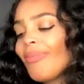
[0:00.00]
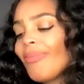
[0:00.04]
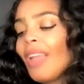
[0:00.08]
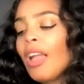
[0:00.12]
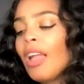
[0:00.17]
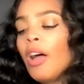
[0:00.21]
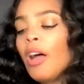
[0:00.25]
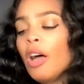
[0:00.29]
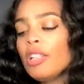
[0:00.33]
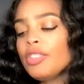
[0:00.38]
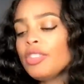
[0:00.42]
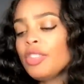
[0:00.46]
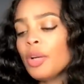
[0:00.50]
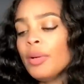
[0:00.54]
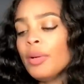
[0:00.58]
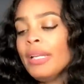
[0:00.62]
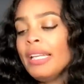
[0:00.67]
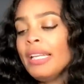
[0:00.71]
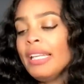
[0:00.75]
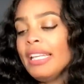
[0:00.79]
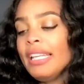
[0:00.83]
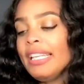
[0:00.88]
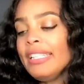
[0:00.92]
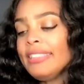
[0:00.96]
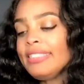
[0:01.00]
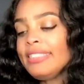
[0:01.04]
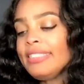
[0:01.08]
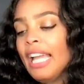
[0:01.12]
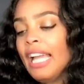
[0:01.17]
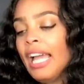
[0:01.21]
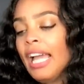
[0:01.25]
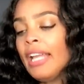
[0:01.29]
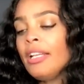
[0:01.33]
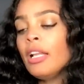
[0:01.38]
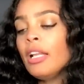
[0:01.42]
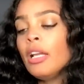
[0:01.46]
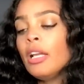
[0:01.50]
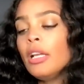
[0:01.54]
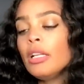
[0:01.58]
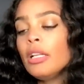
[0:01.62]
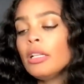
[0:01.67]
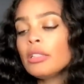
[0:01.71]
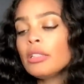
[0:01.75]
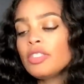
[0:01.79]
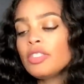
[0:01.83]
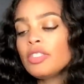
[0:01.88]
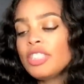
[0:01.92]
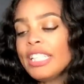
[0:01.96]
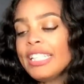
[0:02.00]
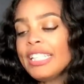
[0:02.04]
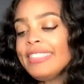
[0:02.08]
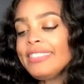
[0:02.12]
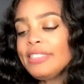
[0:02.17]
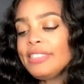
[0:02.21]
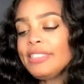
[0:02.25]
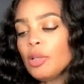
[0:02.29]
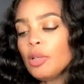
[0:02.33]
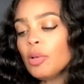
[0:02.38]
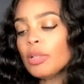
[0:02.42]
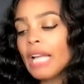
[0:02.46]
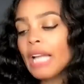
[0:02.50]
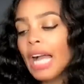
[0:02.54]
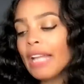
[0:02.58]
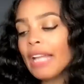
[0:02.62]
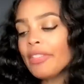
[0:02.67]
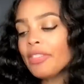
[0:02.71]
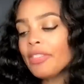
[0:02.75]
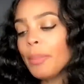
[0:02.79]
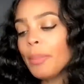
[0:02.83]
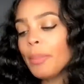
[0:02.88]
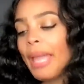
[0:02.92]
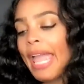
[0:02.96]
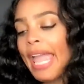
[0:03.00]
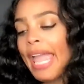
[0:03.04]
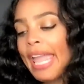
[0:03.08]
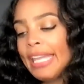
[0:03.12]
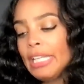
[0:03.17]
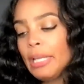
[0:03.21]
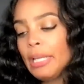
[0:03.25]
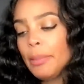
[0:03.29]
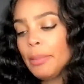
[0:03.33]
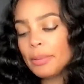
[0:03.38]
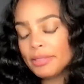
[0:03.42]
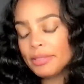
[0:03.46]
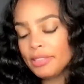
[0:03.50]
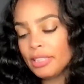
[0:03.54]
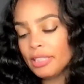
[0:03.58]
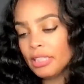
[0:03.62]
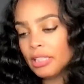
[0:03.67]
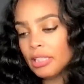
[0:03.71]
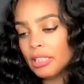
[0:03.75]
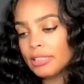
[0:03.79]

also, he said she still got them 80%